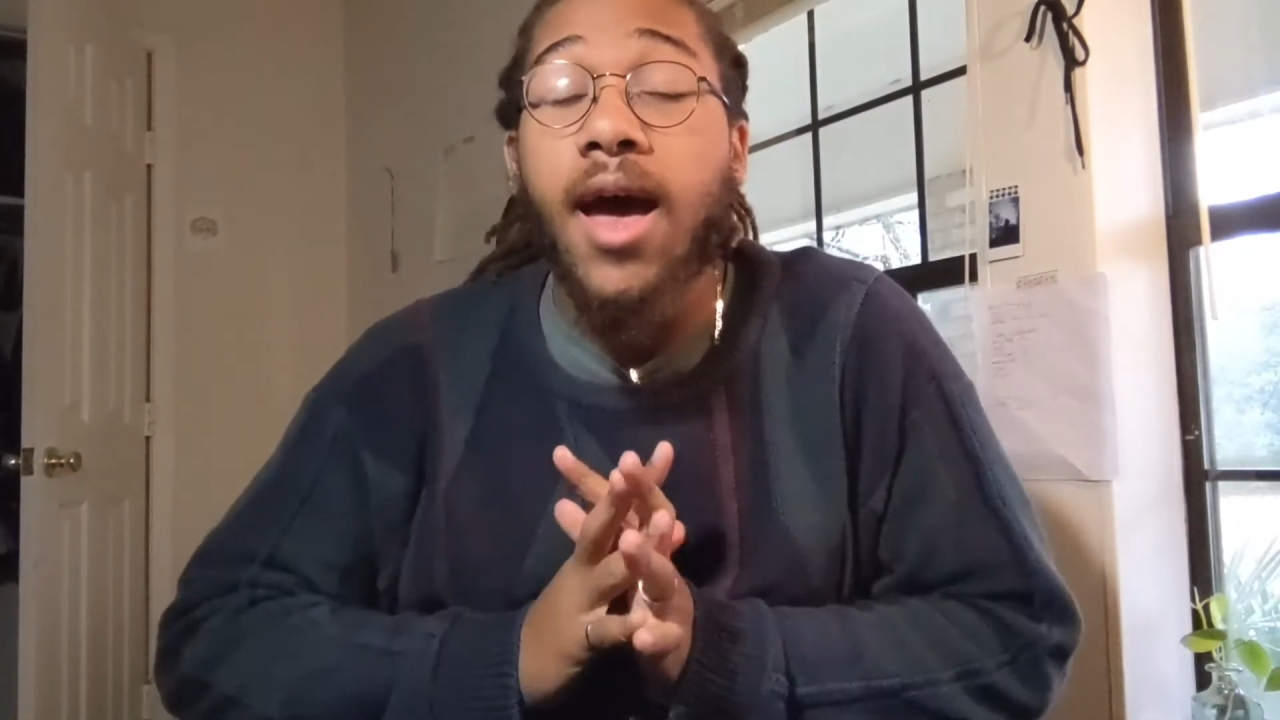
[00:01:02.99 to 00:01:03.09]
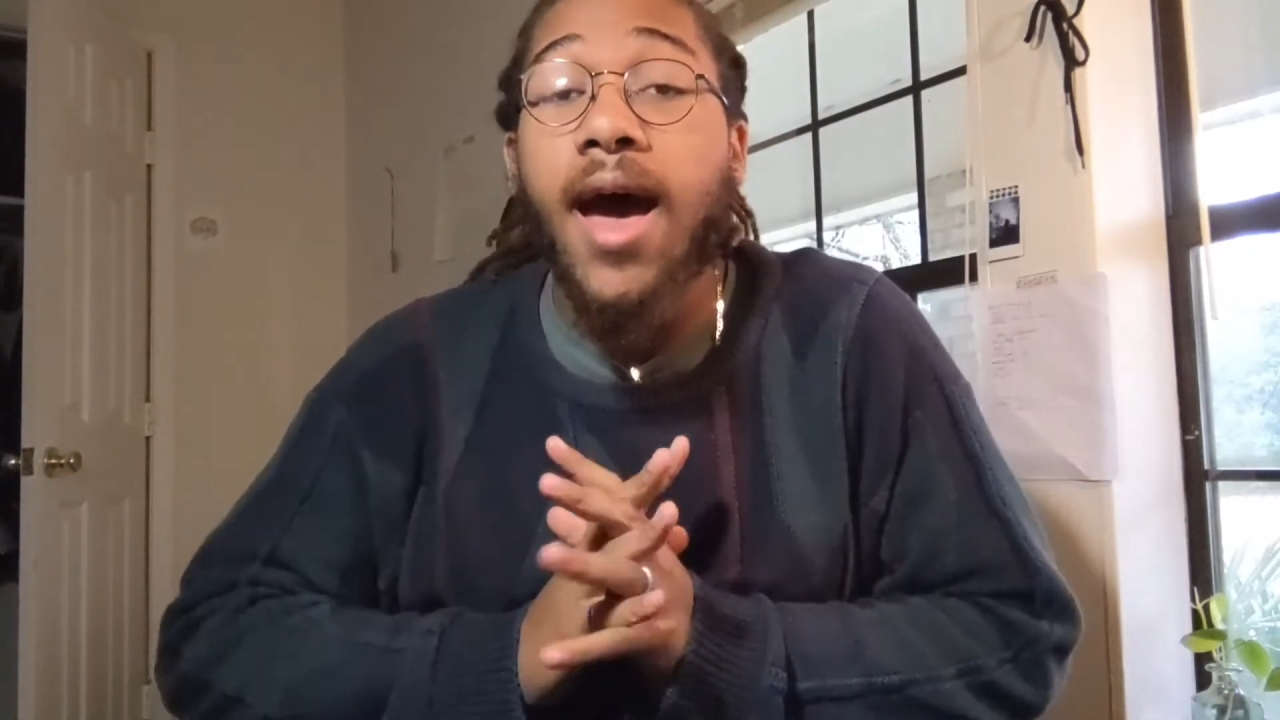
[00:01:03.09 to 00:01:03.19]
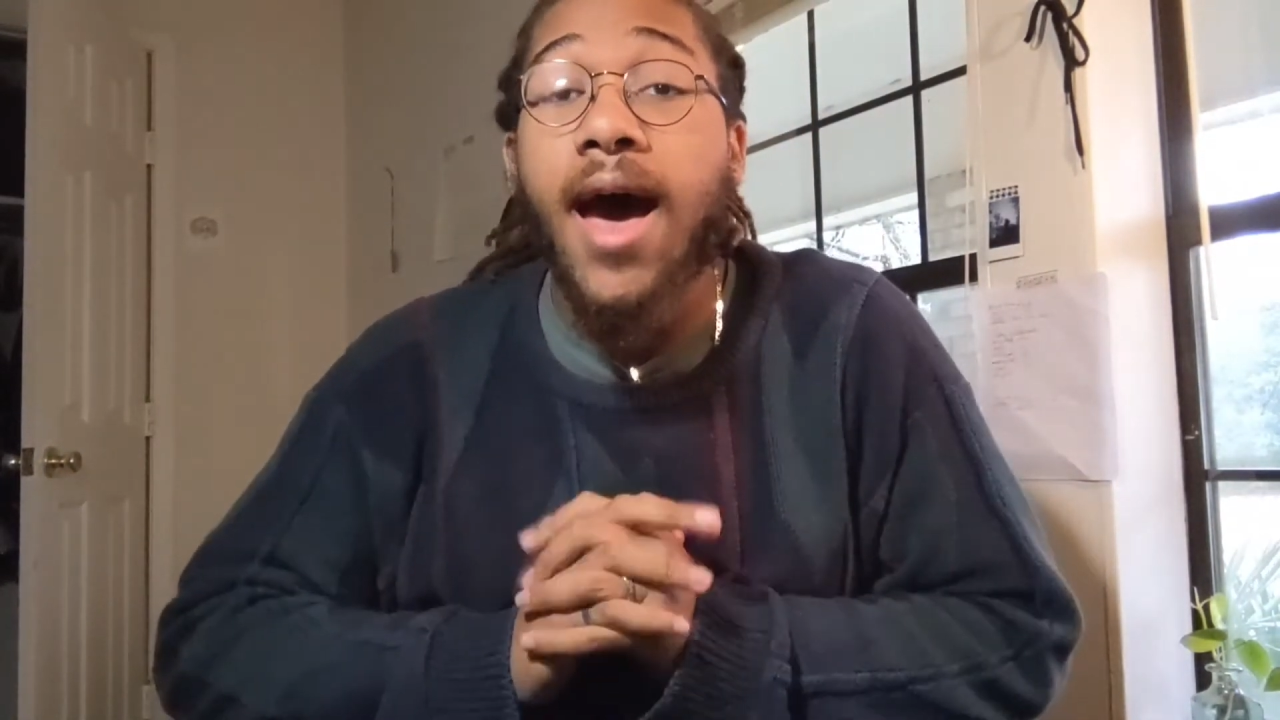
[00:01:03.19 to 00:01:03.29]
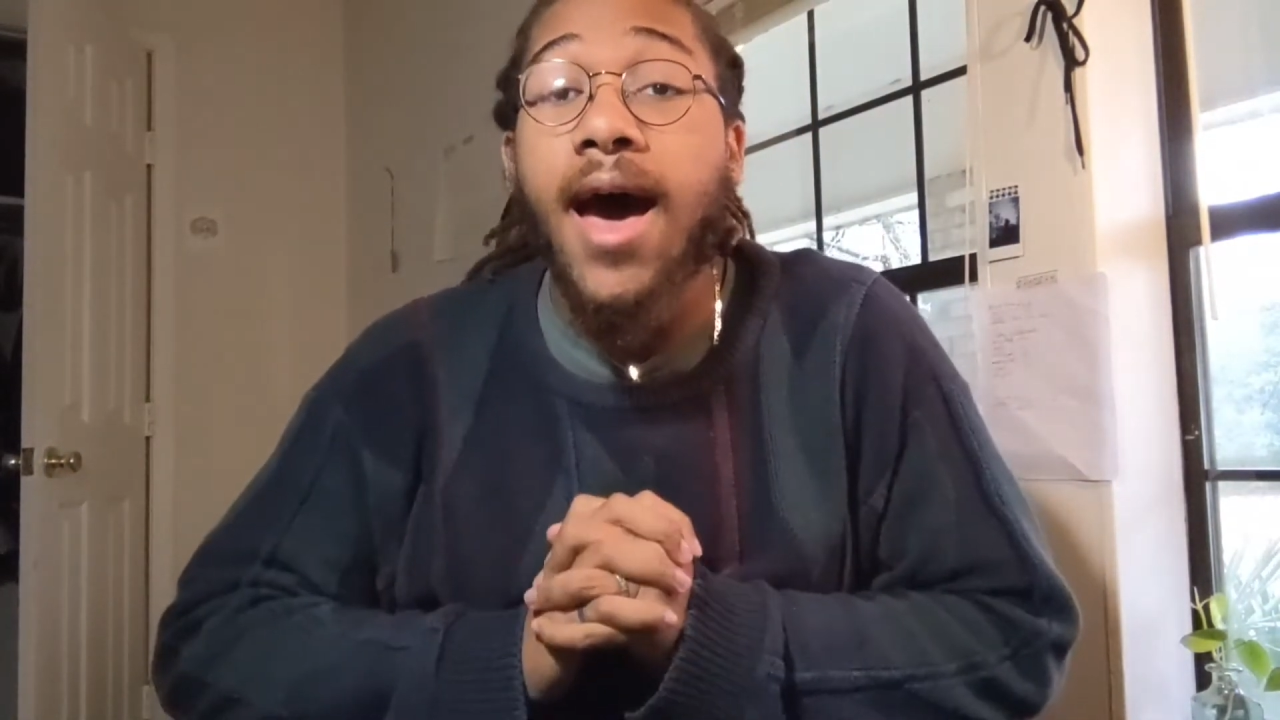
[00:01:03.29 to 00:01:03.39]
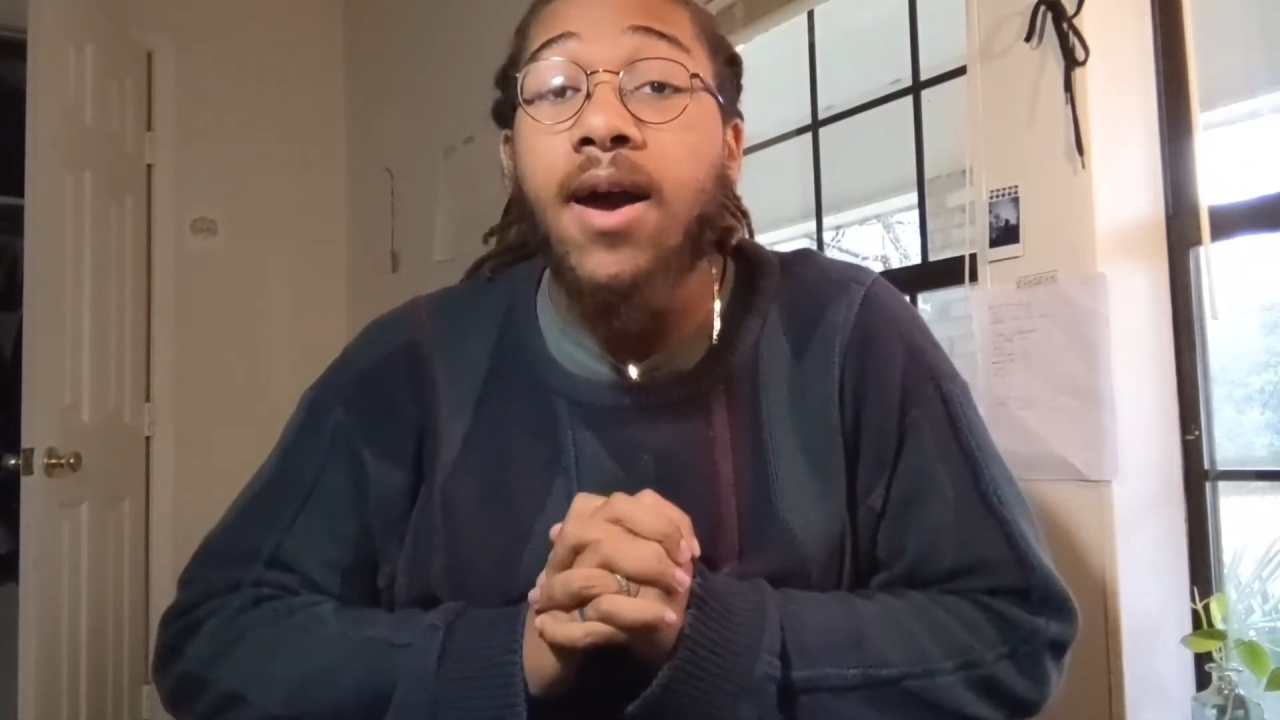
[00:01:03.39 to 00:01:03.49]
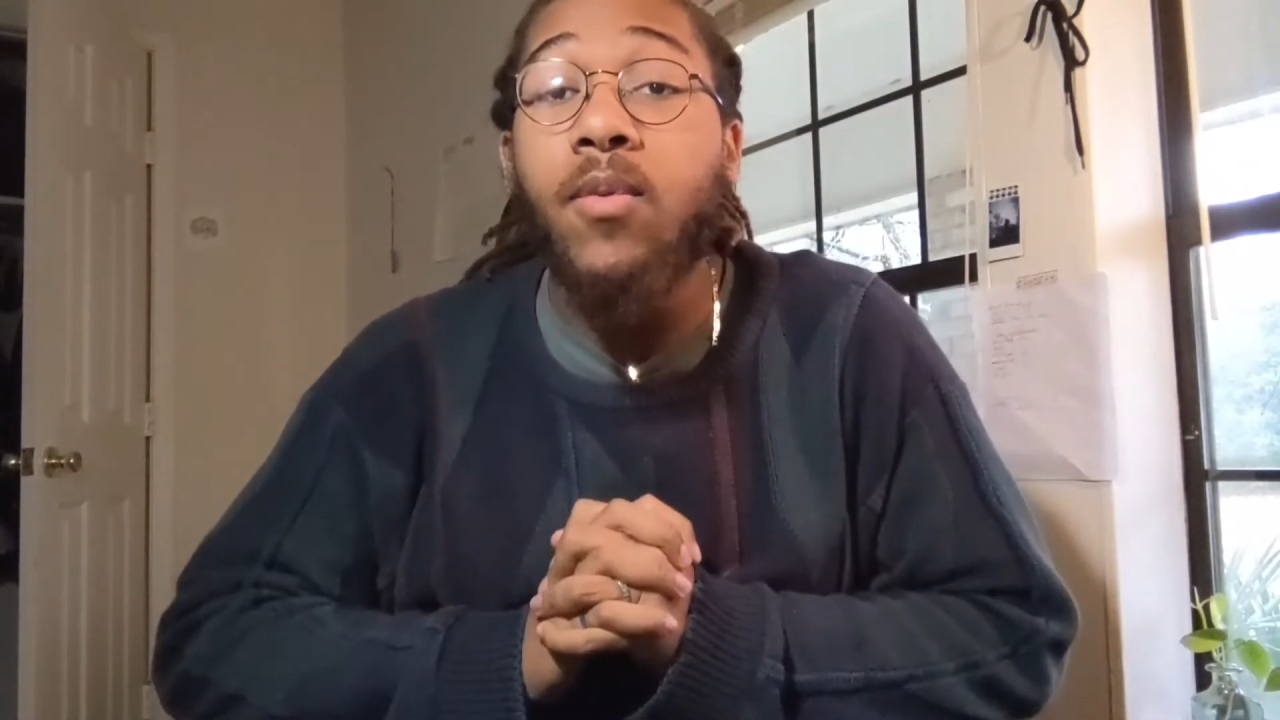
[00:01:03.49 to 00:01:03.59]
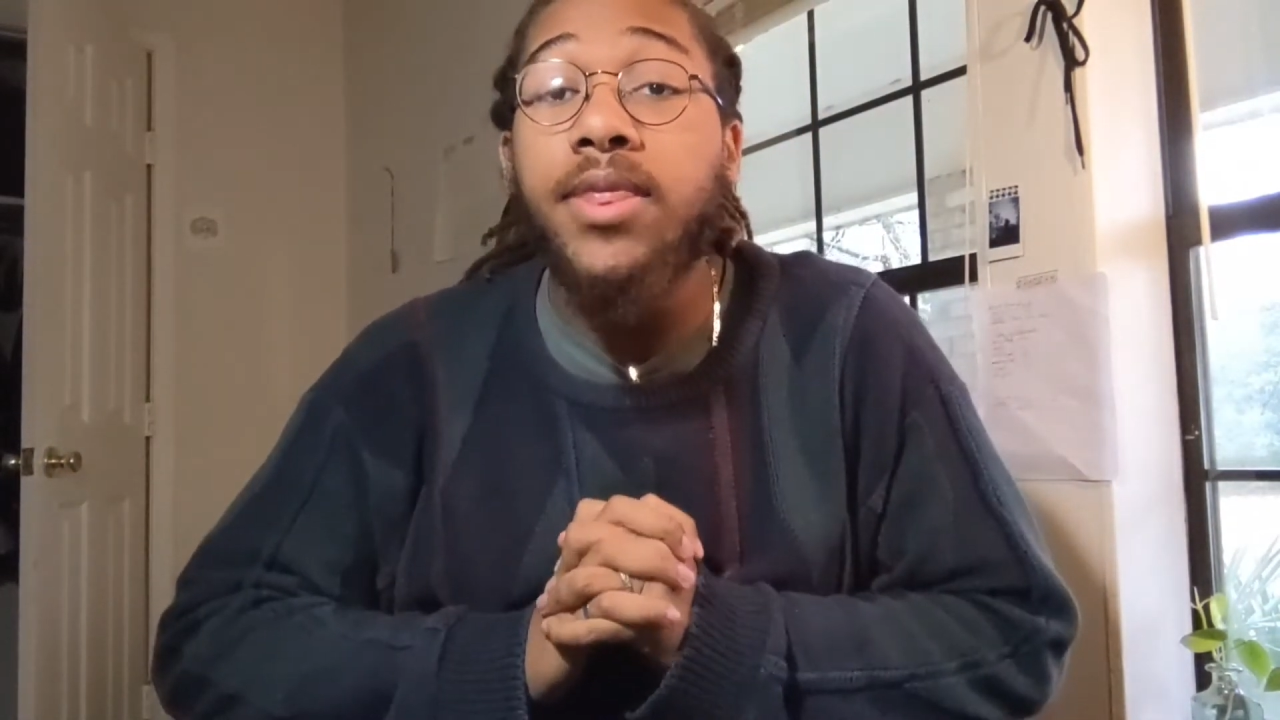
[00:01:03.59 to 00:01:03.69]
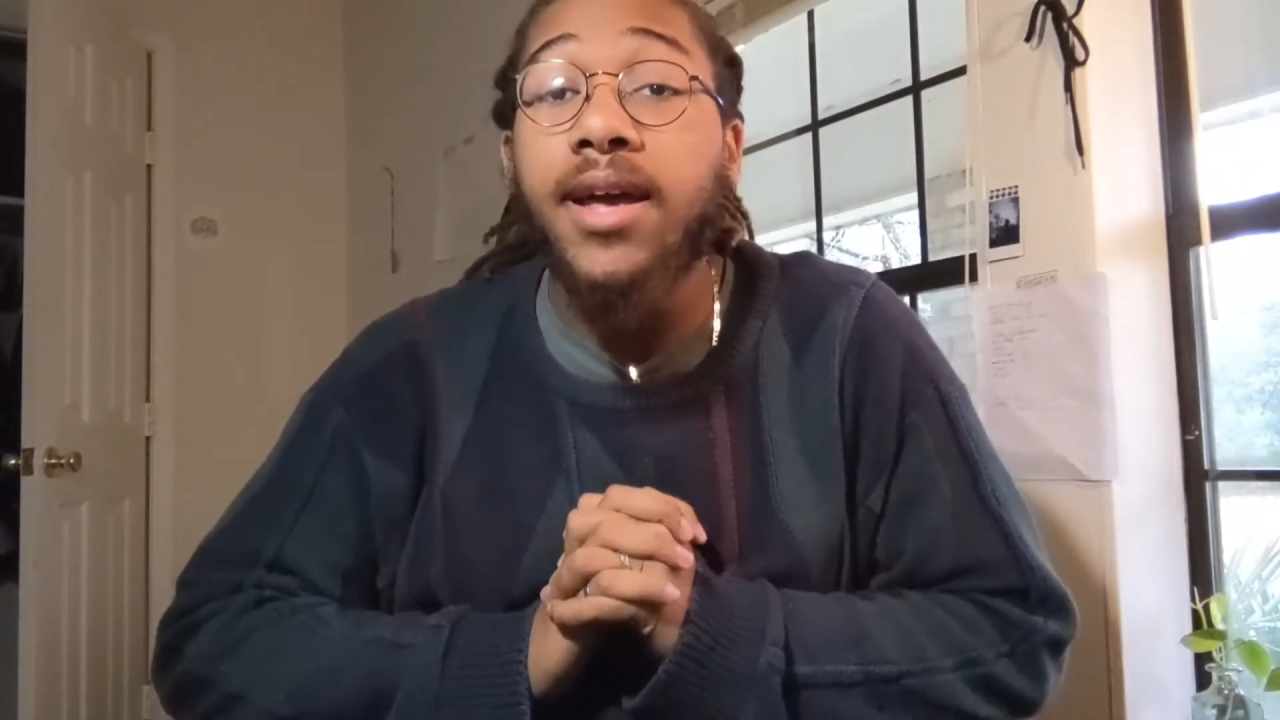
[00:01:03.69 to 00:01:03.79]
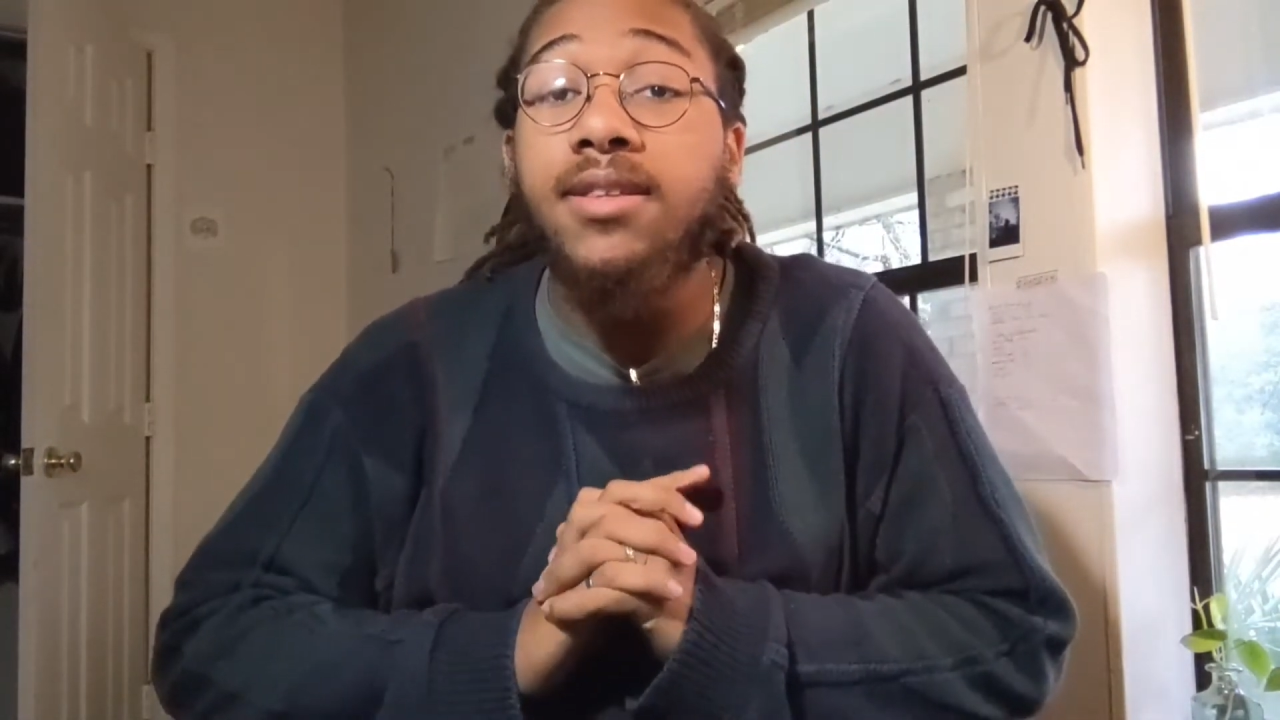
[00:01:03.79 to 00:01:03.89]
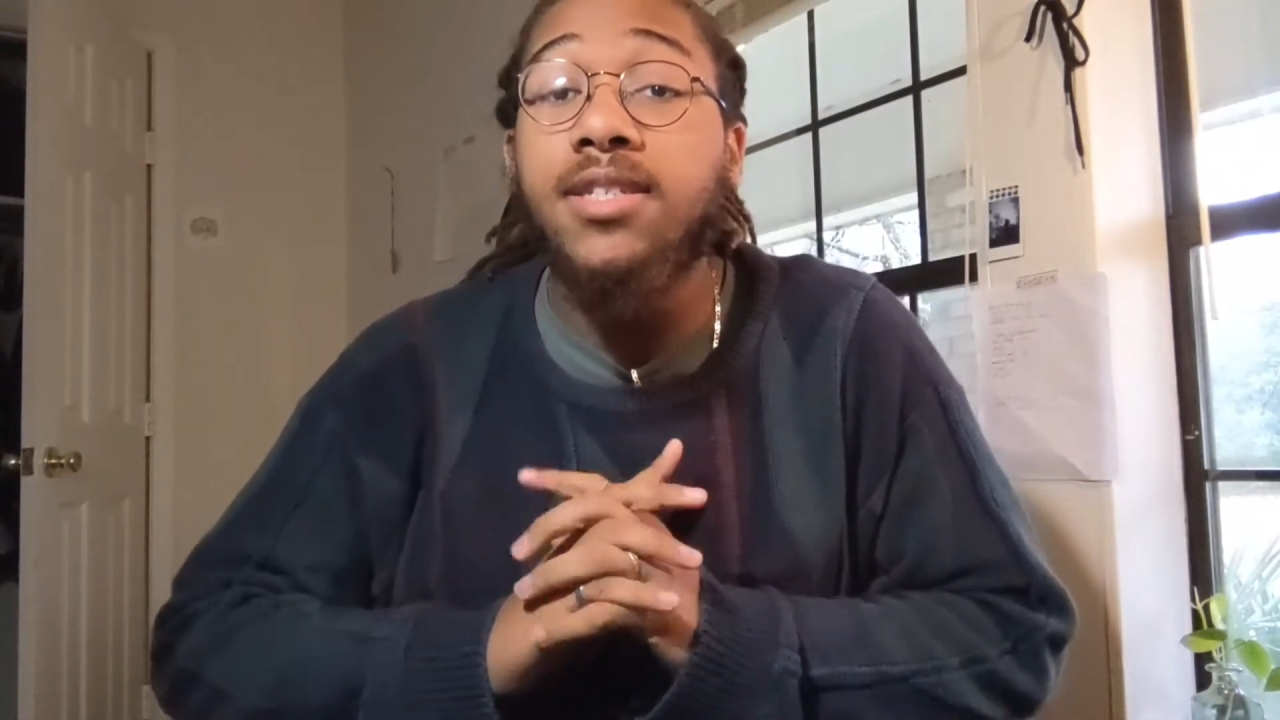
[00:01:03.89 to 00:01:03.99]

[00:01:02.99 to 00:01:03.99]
I would like to